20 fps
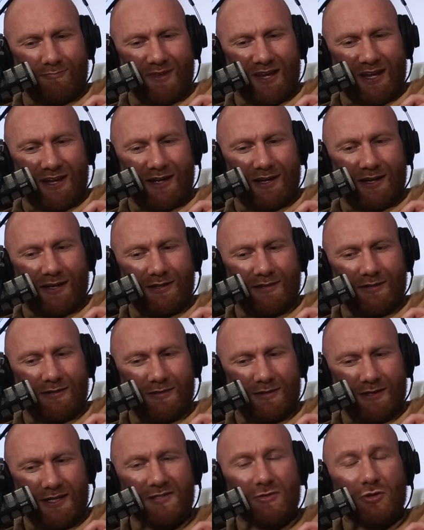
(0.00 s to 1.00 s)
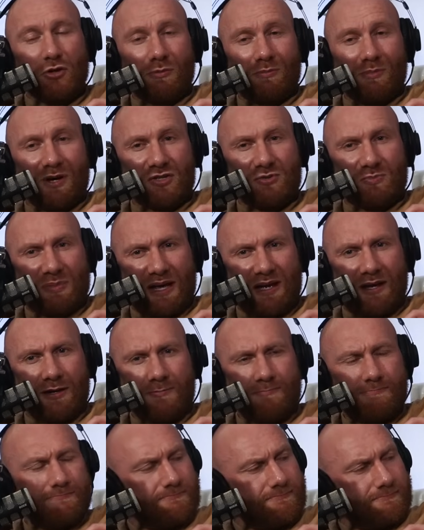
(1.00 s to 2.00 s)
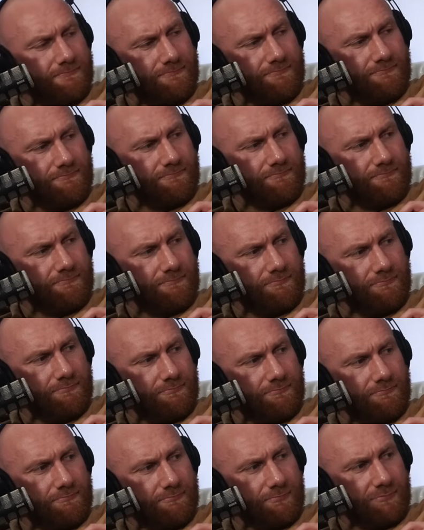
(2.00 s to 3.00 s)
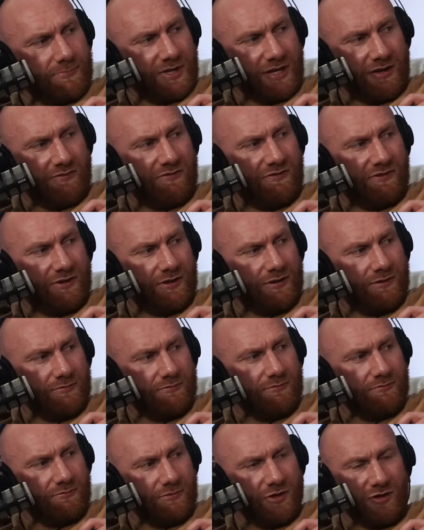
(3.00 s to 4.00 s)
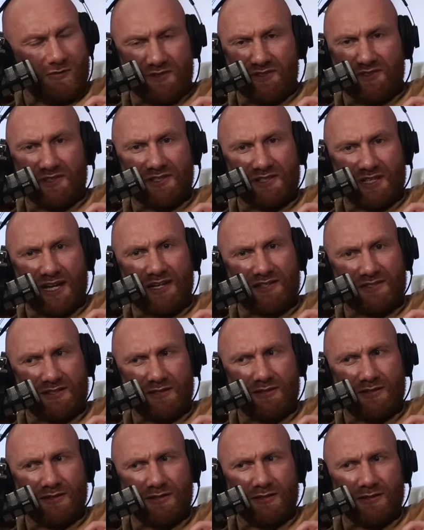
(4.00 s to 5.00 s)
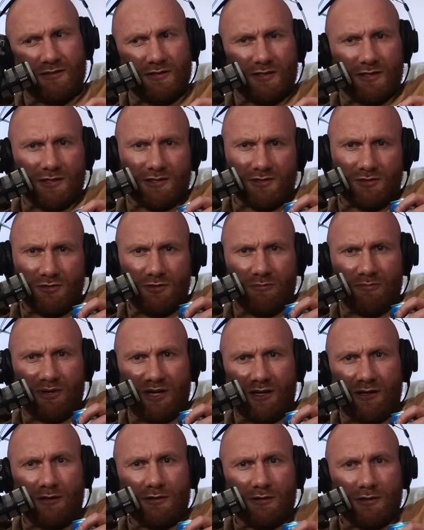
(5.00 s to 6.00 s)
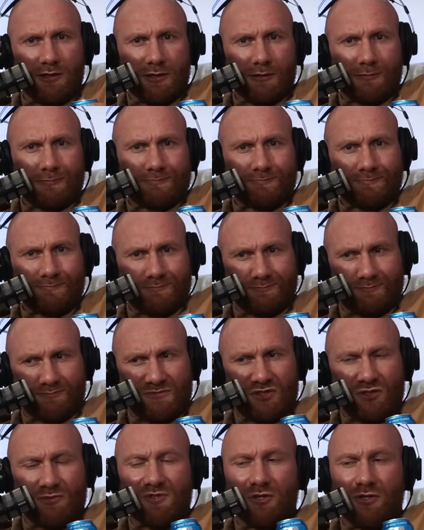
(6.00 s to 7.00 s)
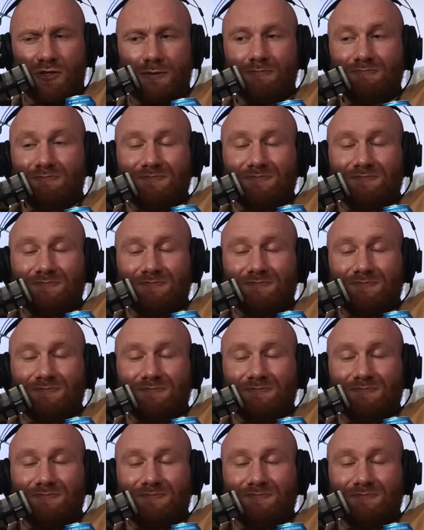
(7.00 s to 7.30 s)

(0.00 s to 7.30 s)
Aye. He's looking much better. Kemphy. Obviously his accent. Aye. He's looking better. So it was good.